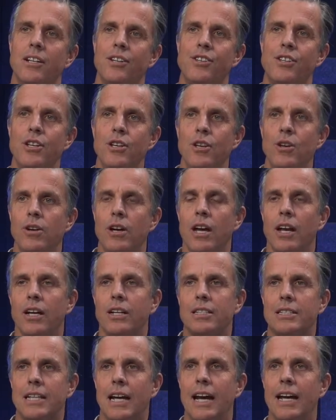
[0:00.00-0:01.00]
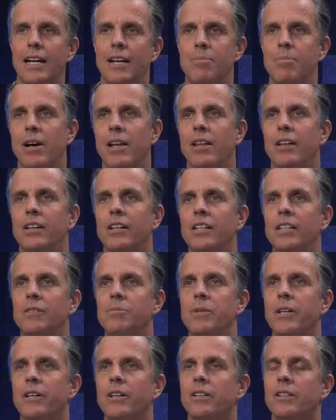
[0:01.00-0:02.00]
do you get excited by the little
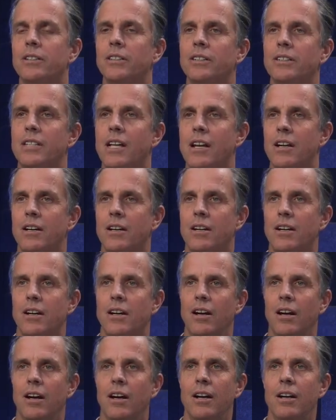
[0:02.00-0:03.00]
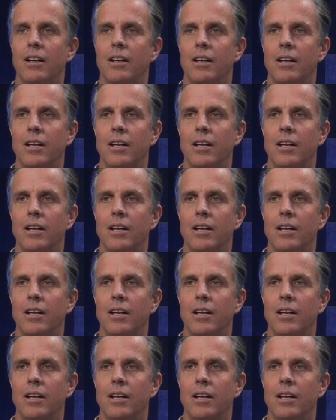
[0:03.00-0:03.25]
miracles that occur